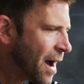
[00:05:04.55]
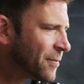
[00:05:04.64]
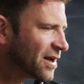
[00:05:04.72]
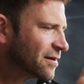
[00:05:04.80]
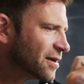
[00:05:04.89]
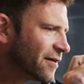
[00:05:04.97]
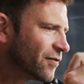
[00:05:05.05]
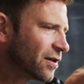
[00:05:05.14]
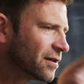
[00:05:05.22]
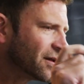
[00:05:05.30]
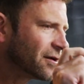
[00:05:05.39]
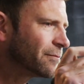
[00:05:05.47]
I'm going to give a
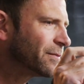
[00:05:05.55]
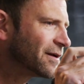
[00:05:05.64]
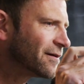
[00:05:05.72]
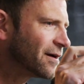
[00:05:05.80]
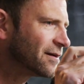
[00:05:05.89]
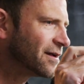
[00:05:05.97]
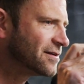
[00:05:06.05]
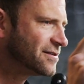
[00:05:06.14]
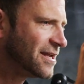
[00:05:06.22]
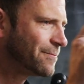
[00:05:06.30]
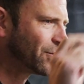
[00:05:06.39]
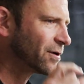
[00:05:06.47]
little bit a
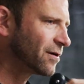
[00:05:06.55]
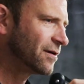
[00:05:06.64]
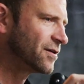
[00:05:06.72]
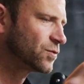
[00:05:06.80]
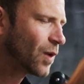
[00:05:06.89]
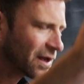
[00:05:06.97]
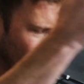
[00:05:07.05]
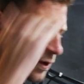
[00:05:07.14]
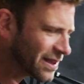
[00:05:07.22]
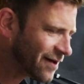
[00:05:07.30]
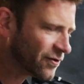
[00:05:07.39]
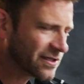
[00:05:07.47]
deeper, there's one
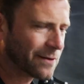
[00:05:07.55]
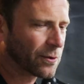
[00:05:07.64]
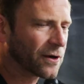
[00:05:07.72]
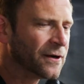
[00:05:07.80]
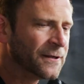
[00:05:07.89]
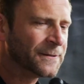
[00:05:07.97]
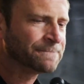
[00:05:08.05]
level deeper,